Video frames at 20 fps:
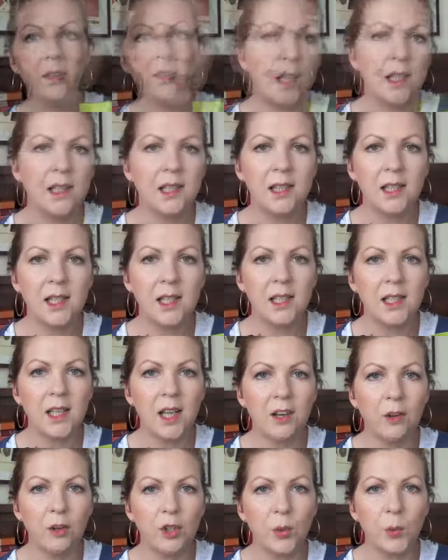and stick it
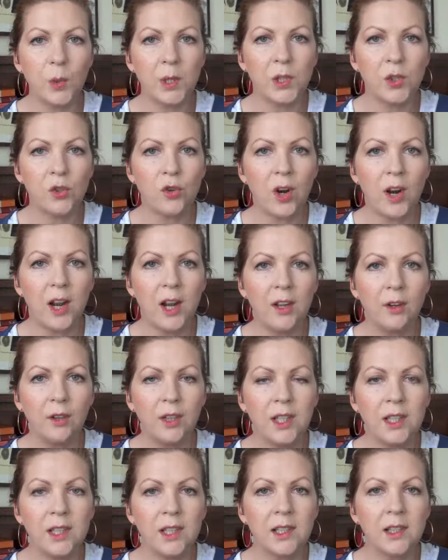down onto his tray
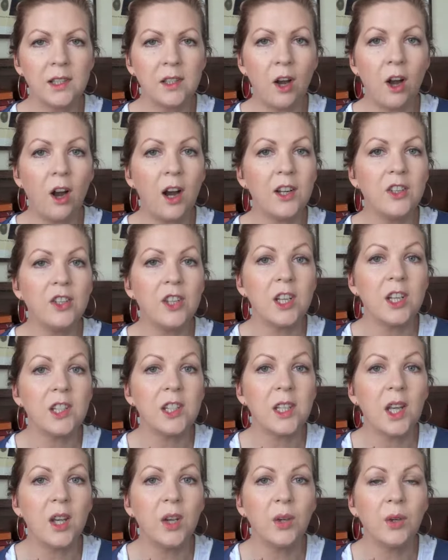on his high chair
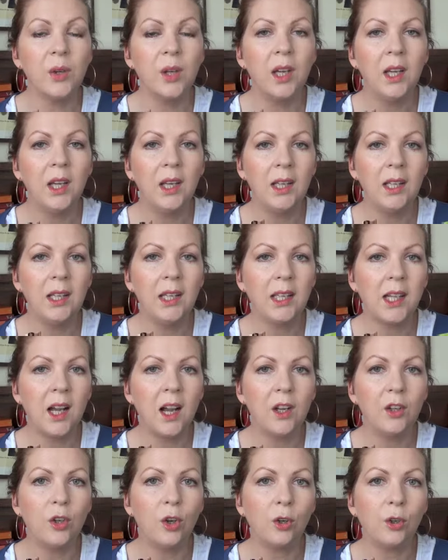so he
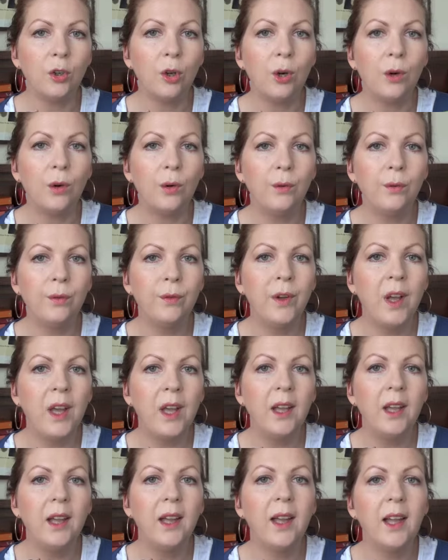can't knock it off,
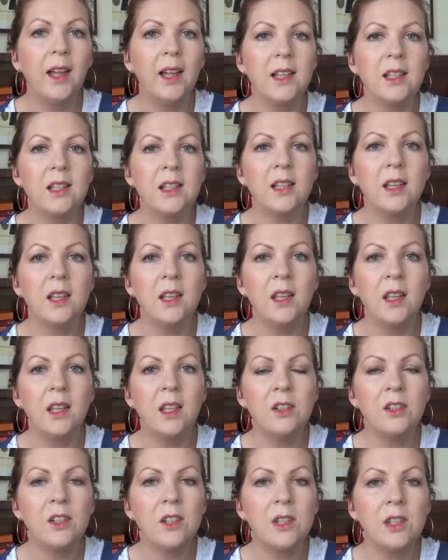and then he
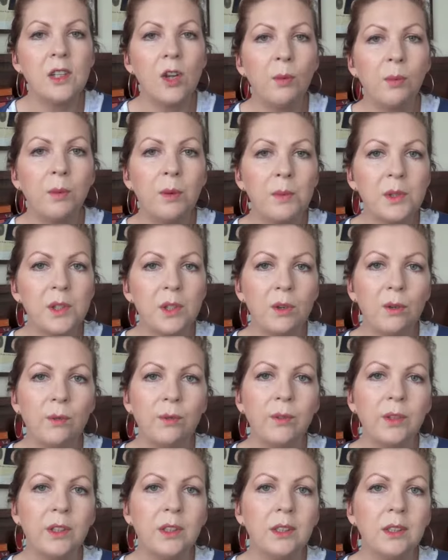can just help
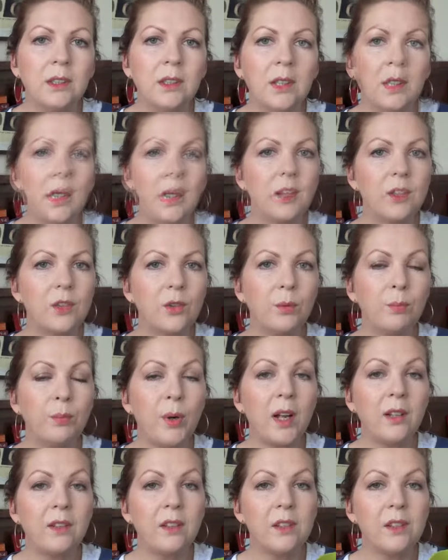himself, and it's good
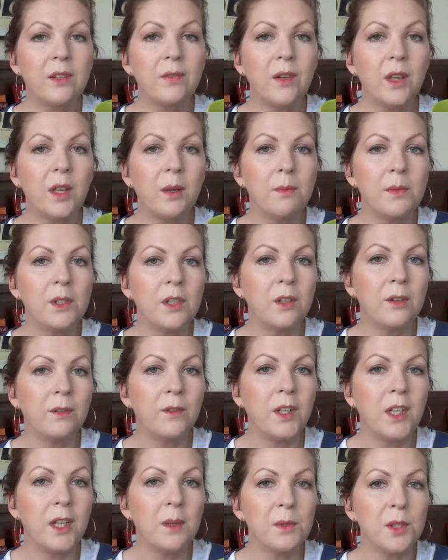practice for him to
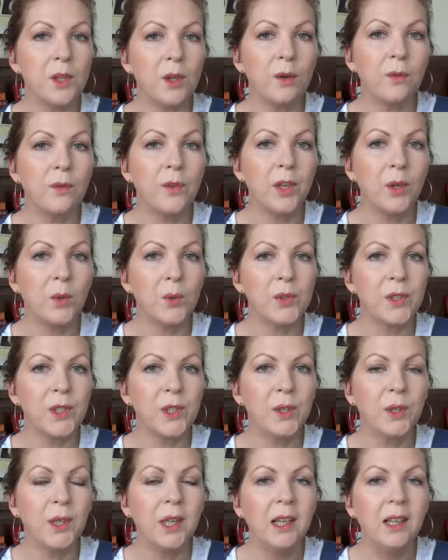feed himself, and
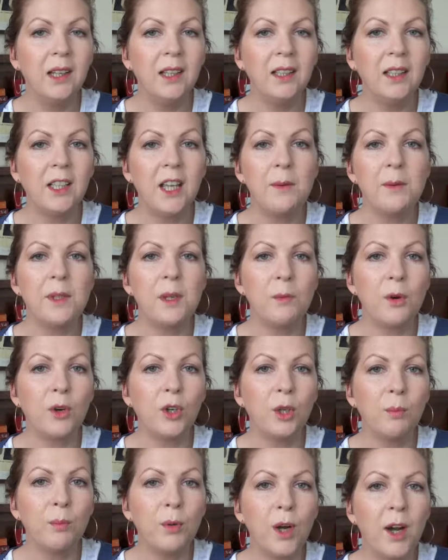also keeps him
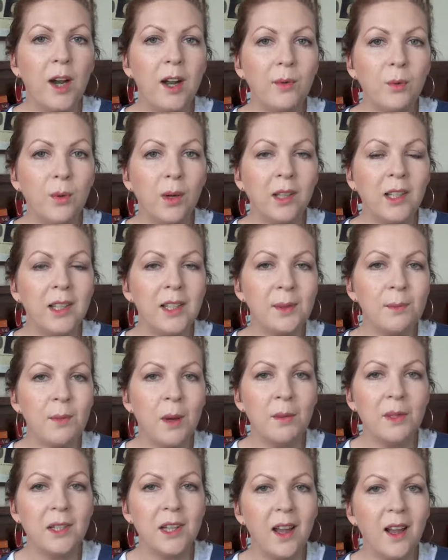occupied while his
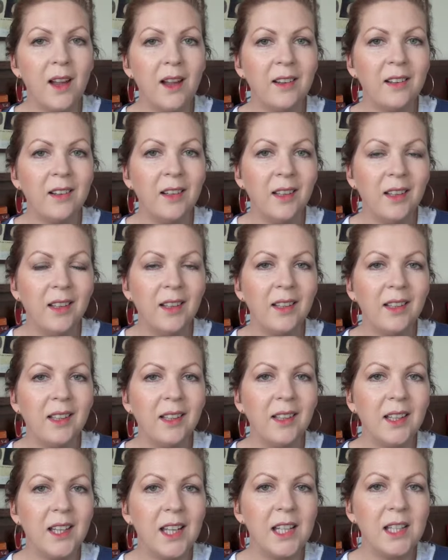mum and dad
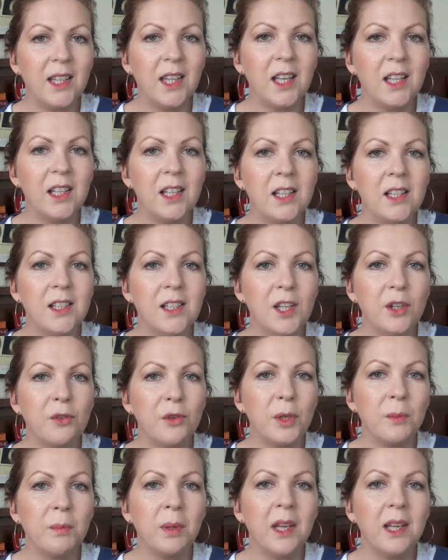eat their
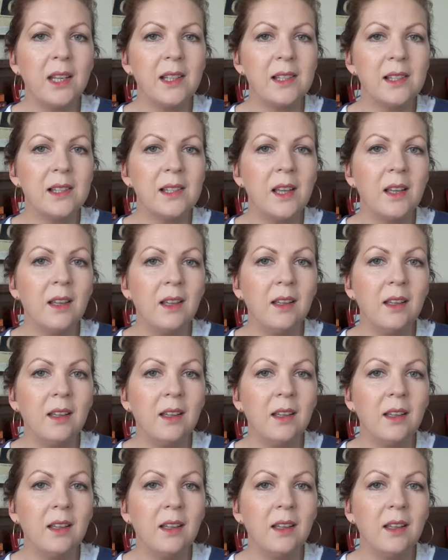dinner in peace.